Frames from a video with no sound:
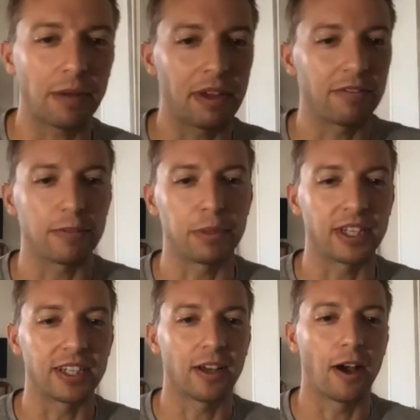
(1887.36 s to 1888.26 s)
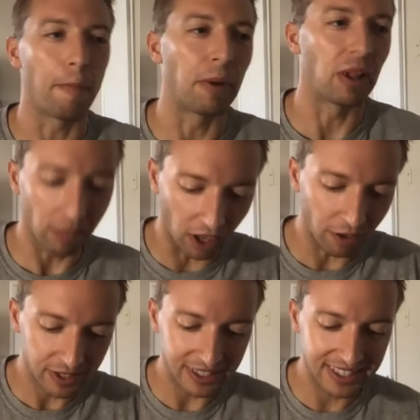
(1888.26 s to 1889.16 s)
MVP,
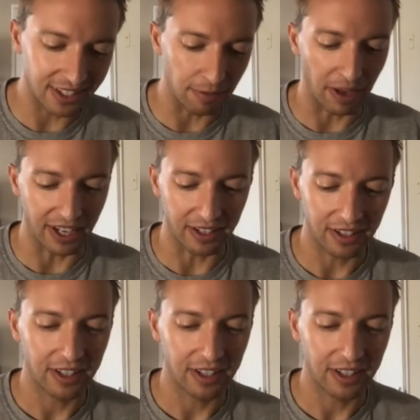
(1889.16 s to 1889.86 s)
beloved teammate,